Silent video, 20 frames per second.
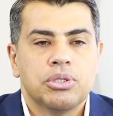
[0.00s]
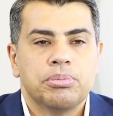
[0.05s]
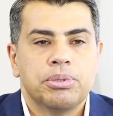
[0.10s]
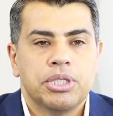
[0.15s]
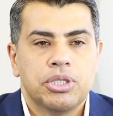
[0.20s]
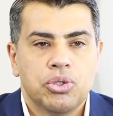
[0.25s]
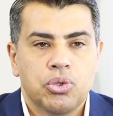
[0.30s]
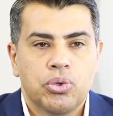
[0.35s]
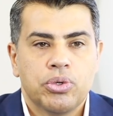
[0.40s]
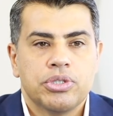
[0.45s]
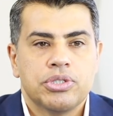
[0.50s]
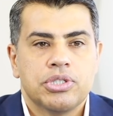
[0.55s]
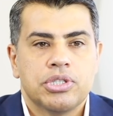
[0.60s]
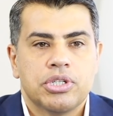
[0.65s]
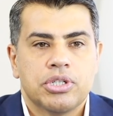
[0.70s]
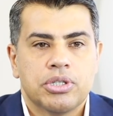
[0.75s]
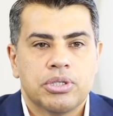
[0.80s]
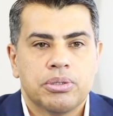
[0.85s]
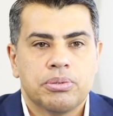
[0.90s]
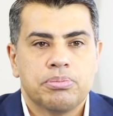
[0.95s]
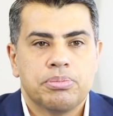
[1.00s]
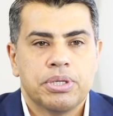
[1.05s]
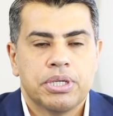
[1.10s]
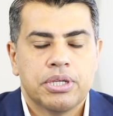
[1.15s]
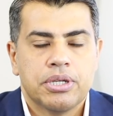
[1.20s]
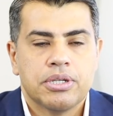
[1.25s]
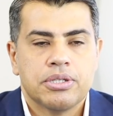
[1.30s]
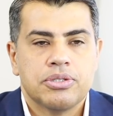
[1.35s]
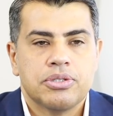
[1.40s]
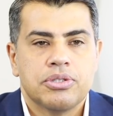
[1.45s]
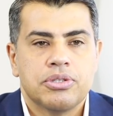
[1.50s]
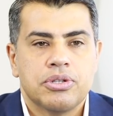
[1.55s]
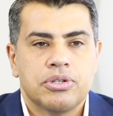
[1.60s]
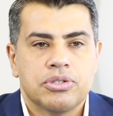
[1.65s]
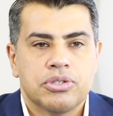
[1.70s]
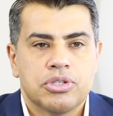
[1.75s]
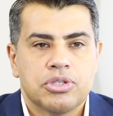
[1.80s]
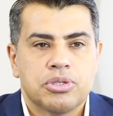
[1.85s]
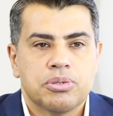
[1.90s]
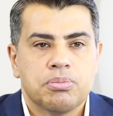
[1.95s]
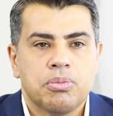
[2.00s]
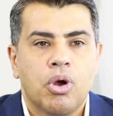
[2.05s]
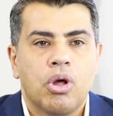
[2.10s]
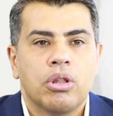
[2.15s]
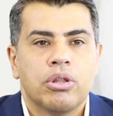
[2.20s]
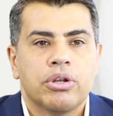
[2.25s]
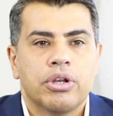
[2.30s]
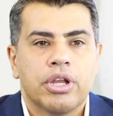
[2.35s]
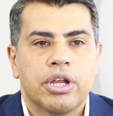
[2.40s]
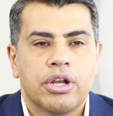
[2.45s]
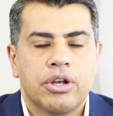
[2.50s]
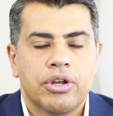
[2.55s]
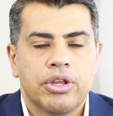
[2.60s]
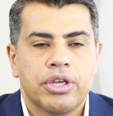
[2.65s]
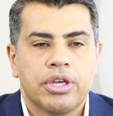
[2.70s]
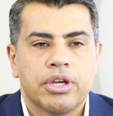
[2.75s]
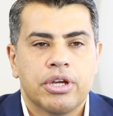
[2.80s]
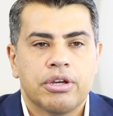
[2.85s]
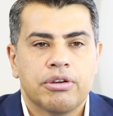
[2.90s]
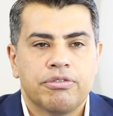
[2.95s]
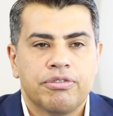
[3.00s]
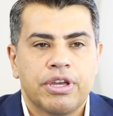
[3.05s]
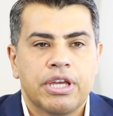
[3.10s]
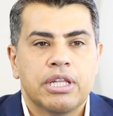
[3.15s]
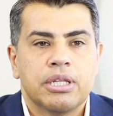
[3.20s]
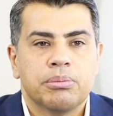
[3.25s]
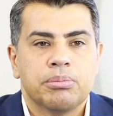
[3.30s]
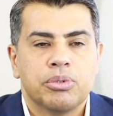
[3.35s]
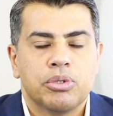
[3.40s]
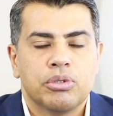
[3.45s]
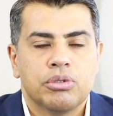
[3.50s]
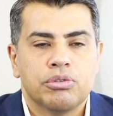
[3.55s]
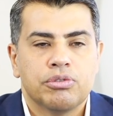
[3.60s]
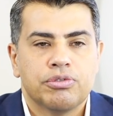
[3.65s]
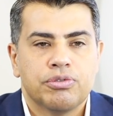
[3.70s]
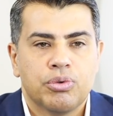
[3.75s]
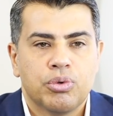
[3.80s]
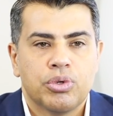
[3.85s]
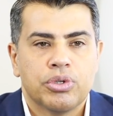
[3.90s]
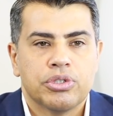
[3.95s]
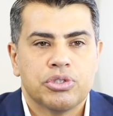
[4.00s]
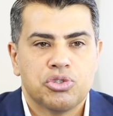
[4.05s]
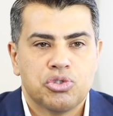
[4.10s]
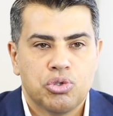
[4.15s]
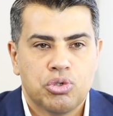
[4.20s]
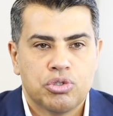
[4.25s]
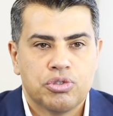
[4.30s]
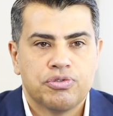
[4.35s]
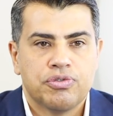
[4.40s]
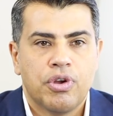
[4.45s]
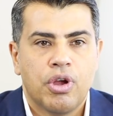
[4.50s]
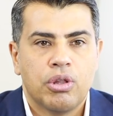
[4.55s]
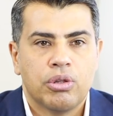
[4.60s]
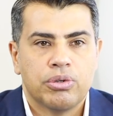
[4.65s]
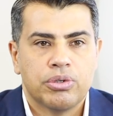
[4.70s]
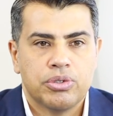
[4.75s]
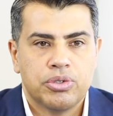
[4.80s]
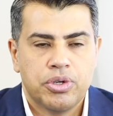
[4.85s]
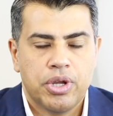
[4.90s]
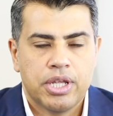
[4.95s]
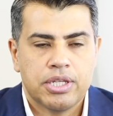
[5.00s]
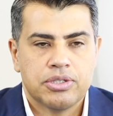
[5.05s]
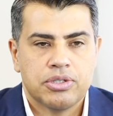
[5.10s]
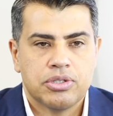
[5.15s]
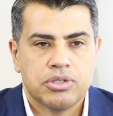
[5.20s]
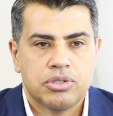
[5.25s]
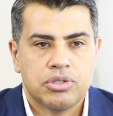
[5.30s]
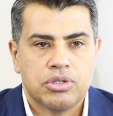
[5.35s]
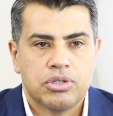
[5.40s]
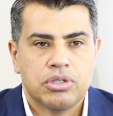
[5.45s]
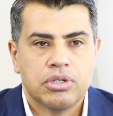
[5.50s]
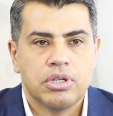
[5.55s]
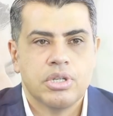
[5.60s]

to be noisier because there's a smaller area available for the source follower transistor.